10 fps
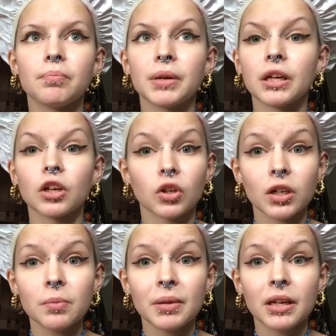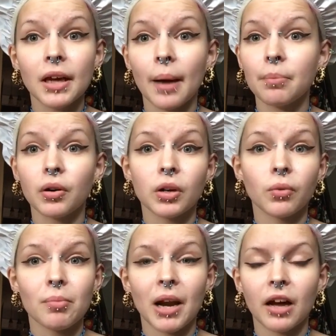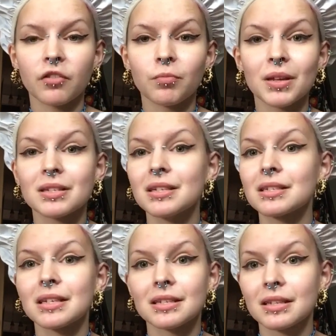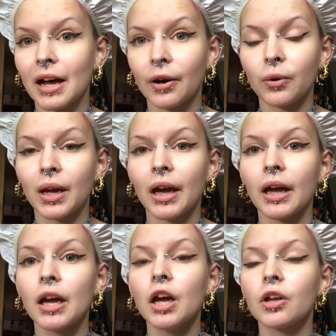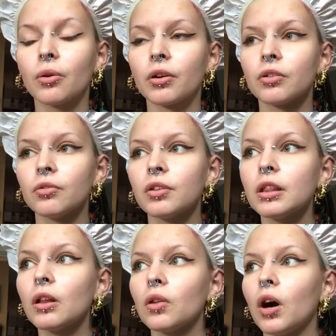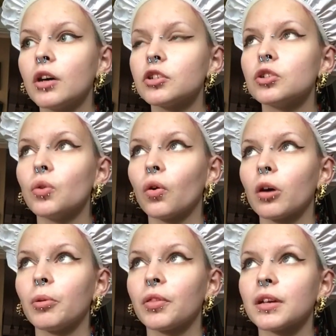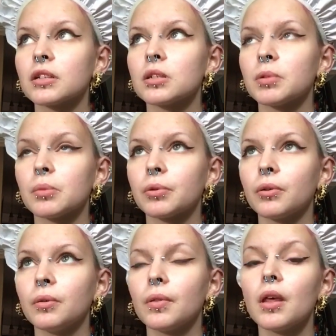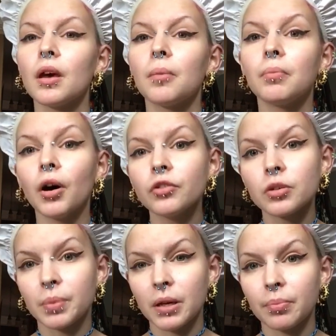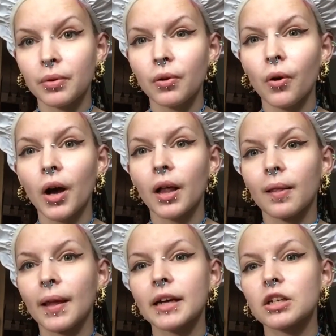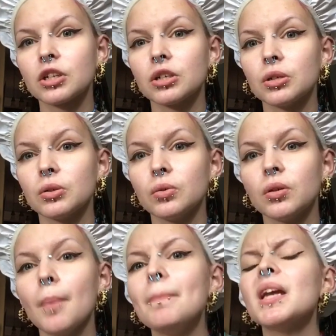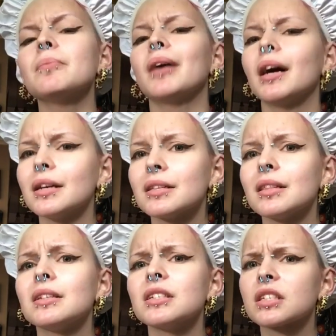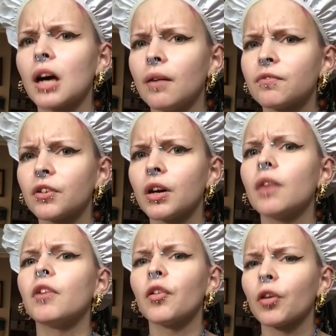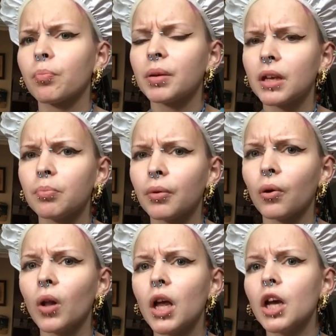being creepy and putting women out of business is not okay. You're using the law to do horrible things to people. Most people like to minimize the discomfort of other people.